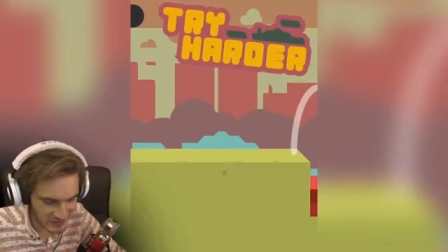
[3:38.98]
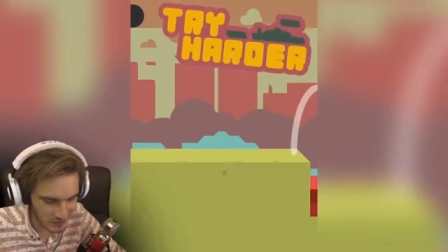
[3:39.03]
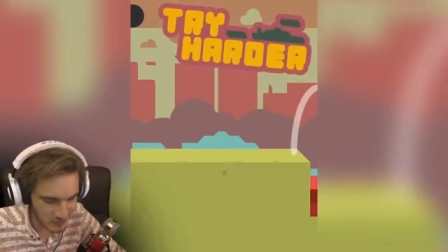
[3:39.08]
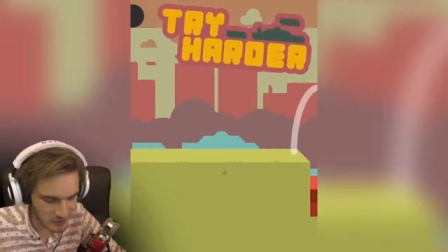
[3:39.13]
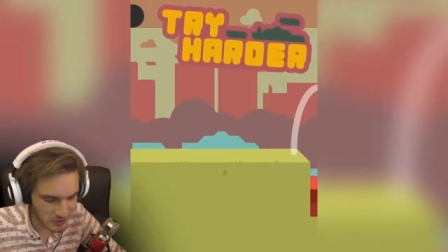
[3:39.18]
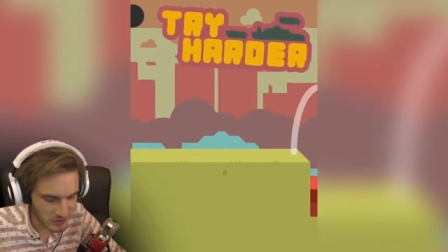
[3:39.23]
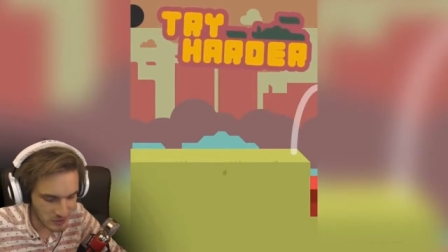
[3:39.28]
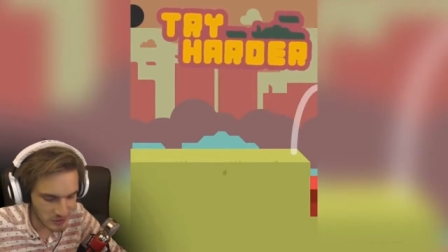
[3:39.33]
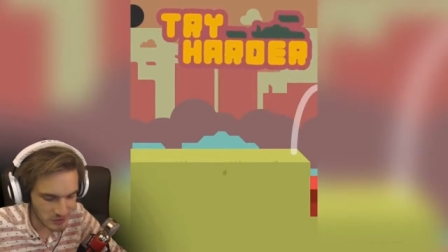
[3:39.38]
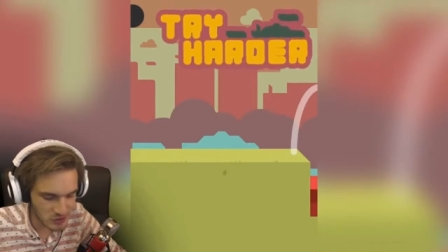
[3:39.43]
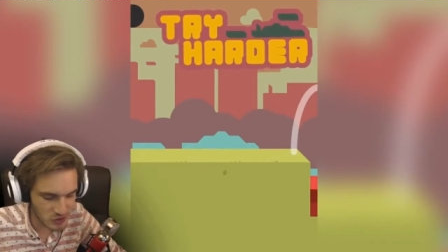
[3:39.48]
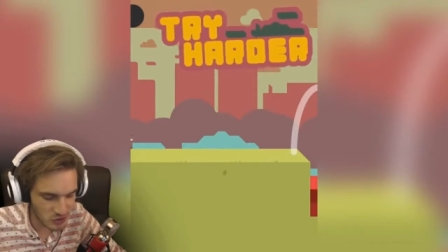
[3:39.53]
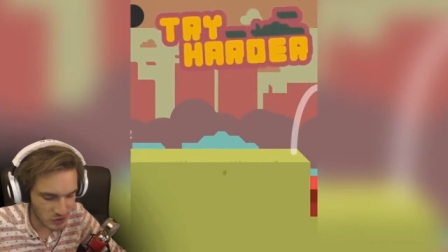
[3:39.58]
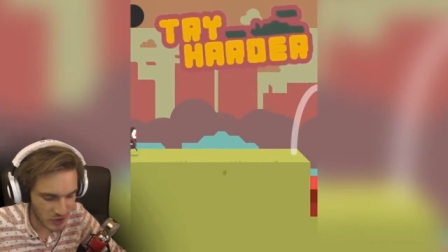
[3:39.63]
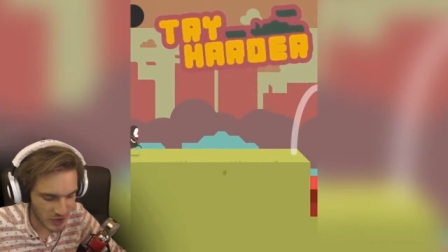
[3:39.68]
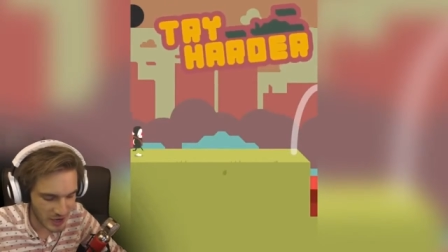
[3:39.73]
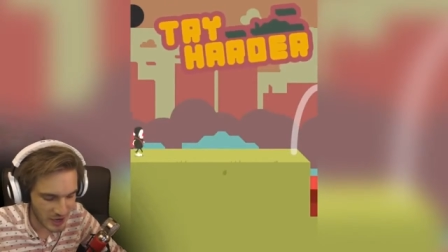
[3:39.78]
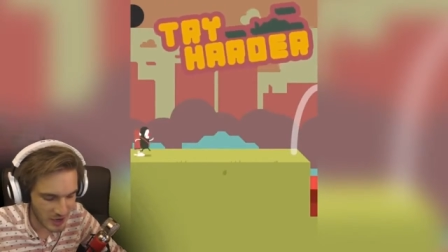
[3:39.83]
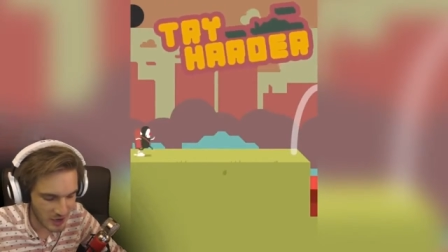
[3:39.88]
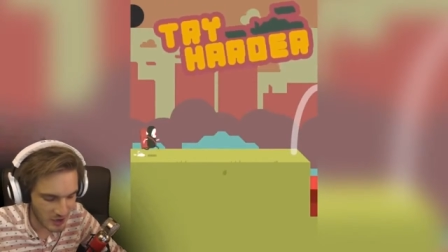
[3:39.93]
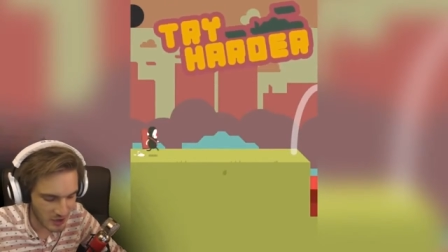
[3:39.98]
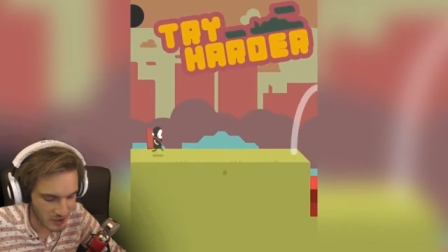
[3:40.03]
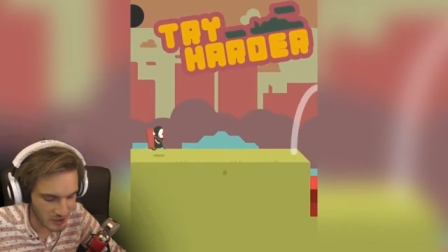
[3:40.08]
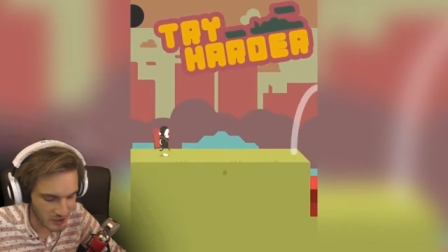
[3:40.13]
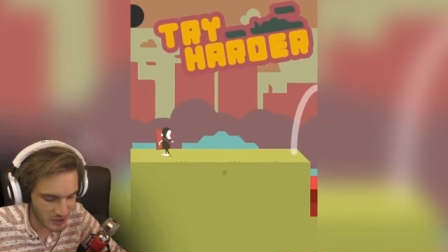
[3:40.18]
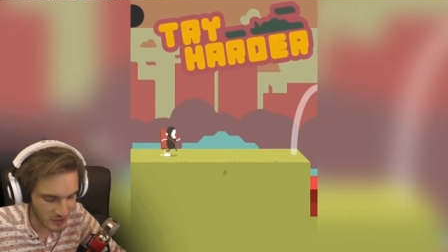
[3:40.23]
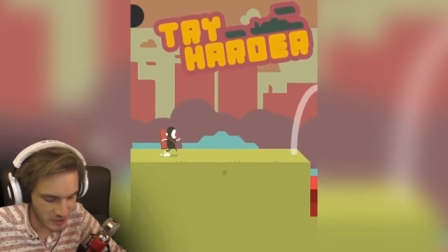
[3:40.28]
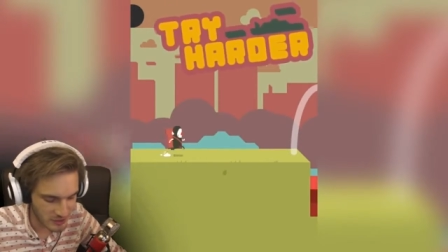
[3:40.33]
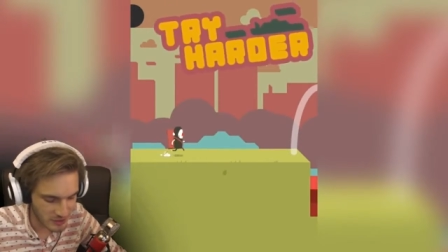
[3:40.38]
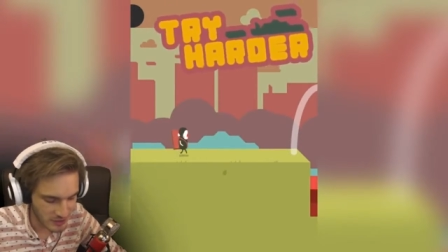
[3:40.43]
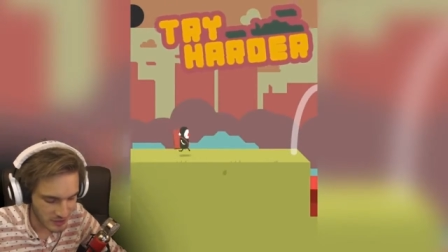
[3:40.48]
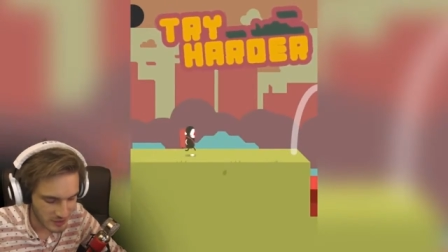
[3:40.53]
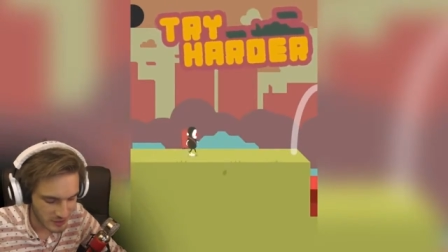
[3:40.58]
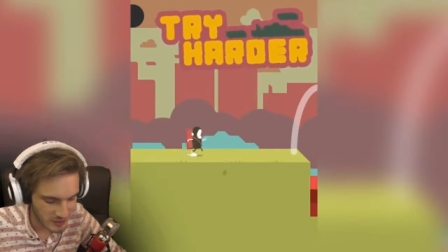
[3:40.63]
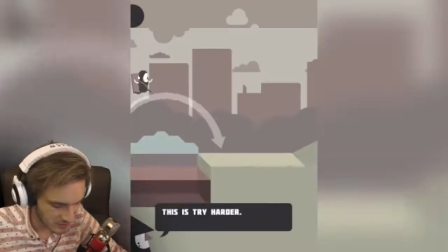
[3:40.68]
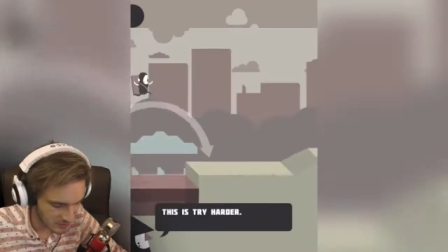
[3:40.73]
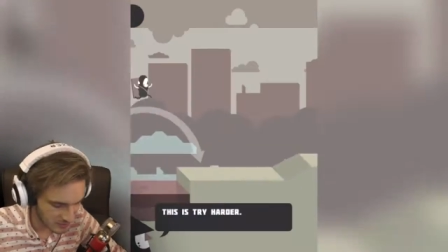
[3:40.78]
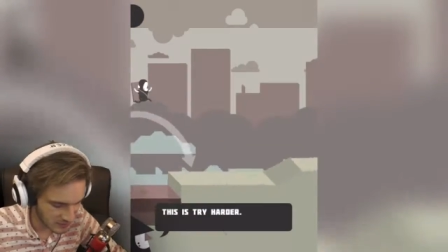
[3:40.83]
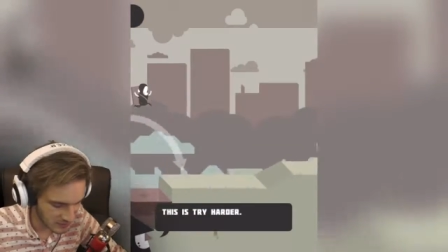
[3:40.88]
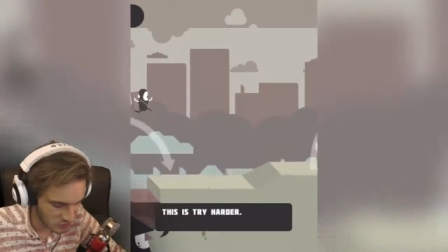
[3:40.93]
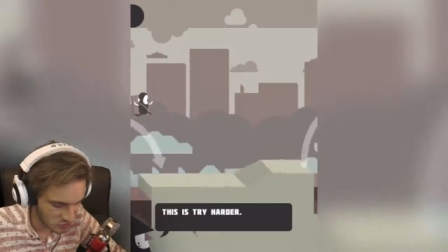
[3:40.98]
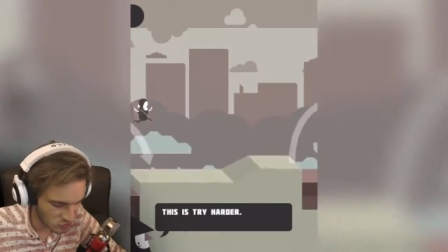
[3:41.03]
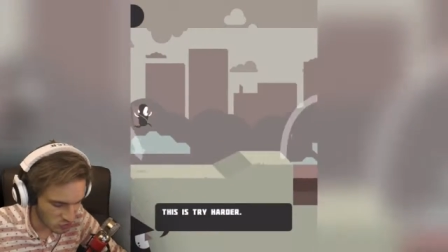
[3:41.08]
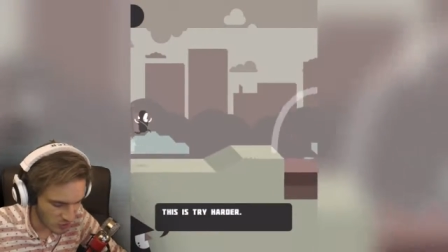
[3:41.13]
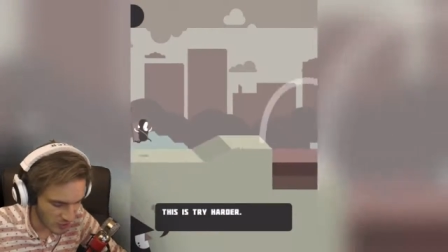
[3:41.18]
This game is called Try Harder. This is